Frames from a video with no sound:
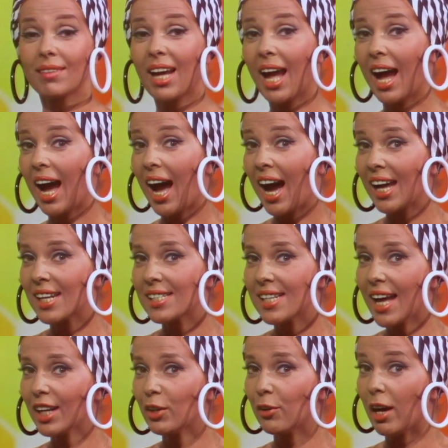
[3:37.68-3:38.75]
How
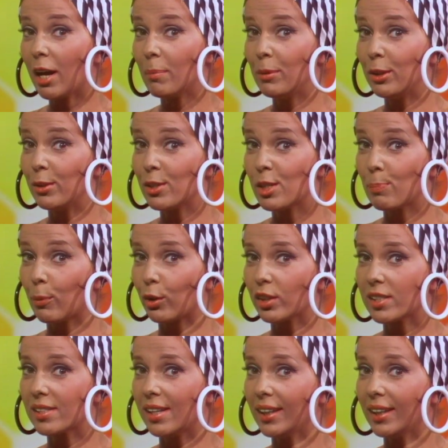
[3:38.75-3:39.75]
does that grab you, sports